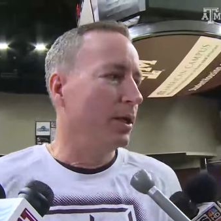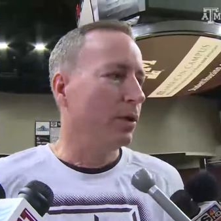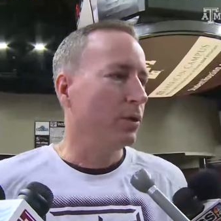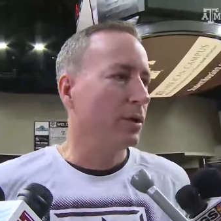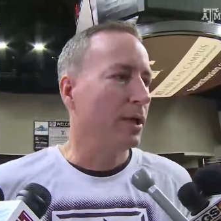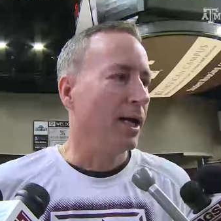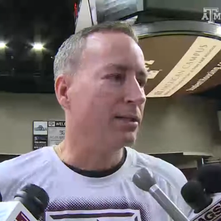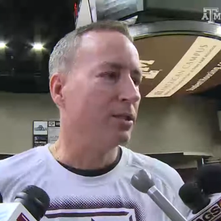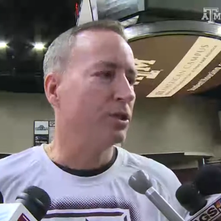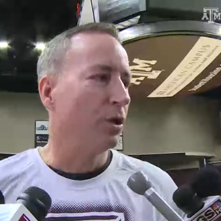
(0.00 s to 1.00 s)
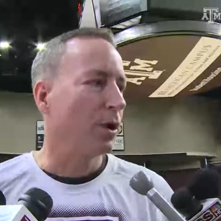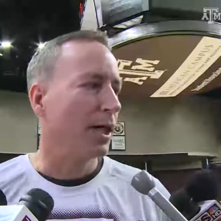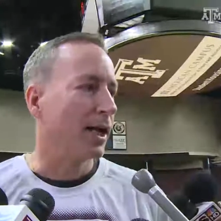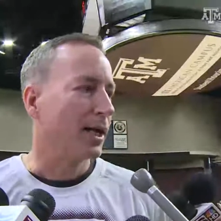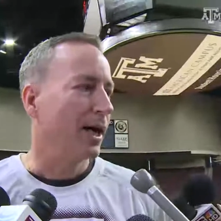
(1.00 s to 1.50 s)
you know, hasn't shown a
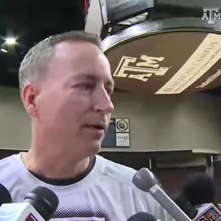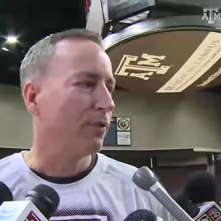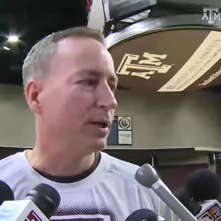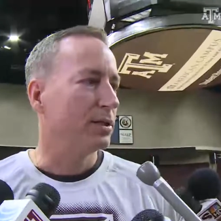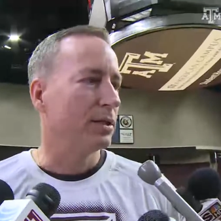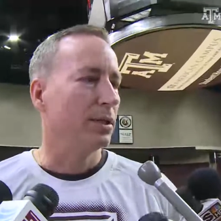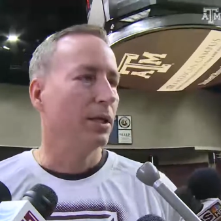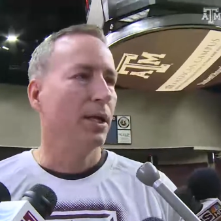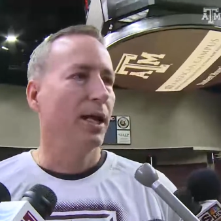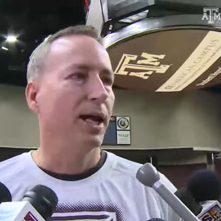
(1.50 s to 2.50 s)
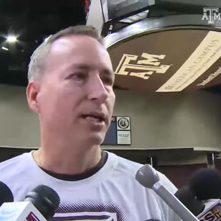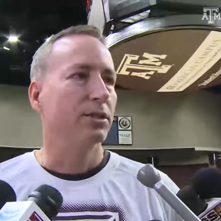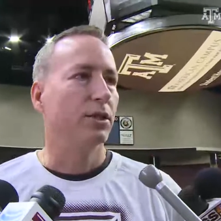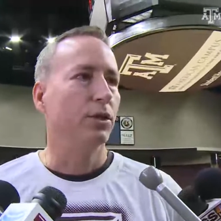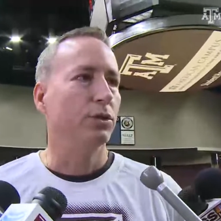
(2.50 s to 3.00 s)
lot of confidence in
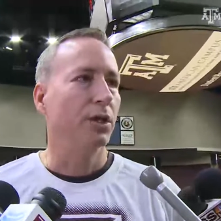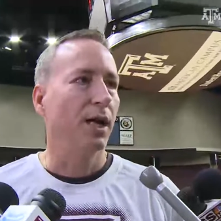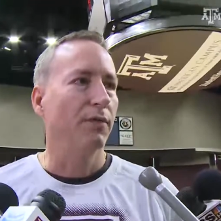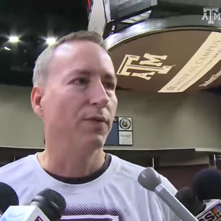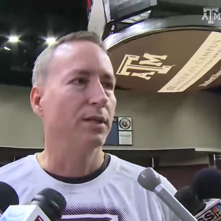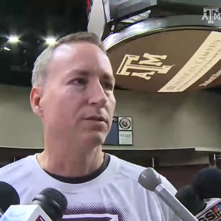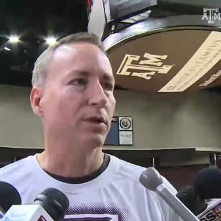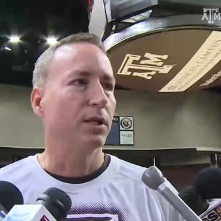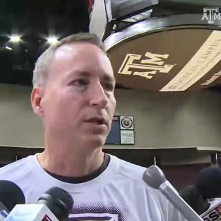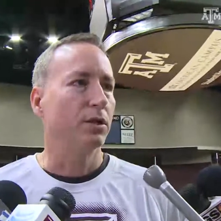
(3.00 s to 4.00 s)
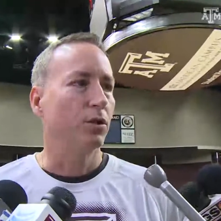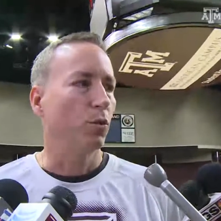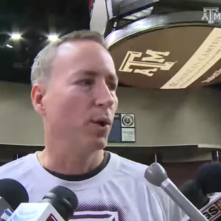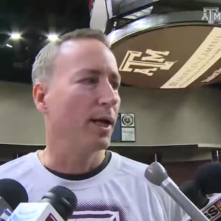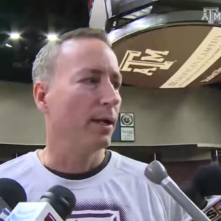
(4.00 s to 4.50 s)
execution offensively to, to
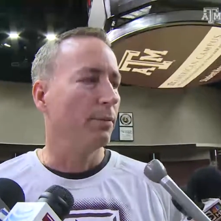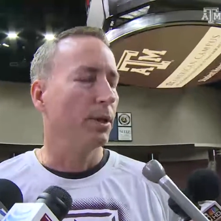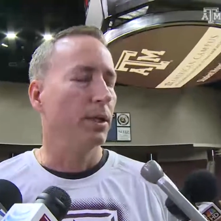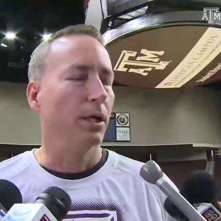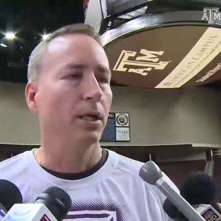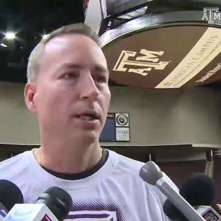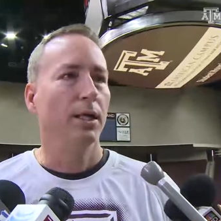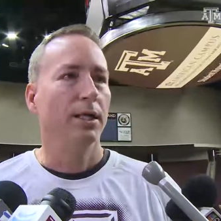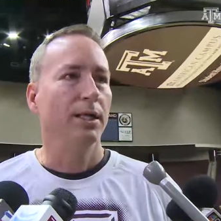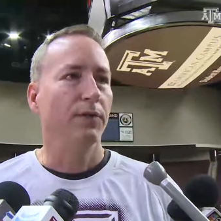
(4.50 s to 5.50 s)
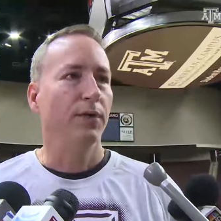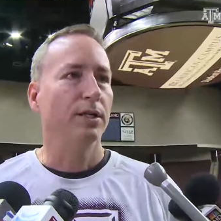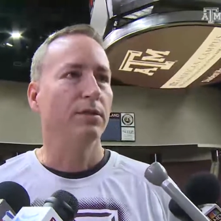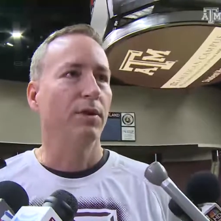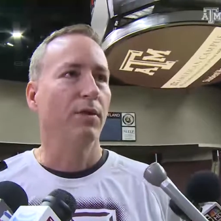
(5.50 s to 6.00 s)
win. But uh,
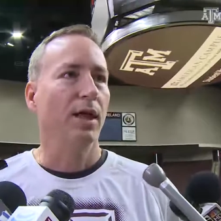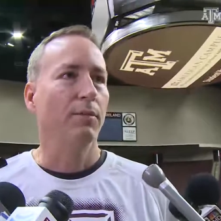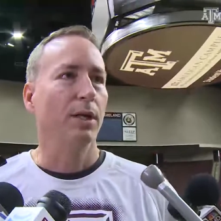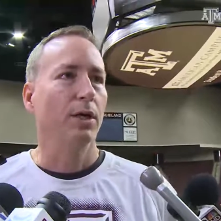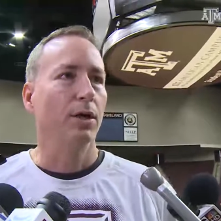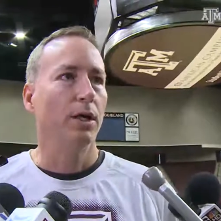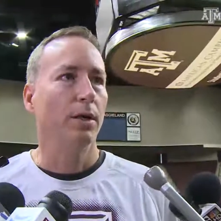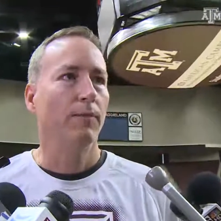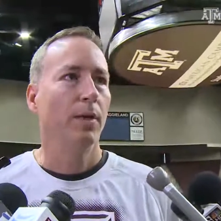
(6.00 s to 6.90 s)
defensively, they've been good.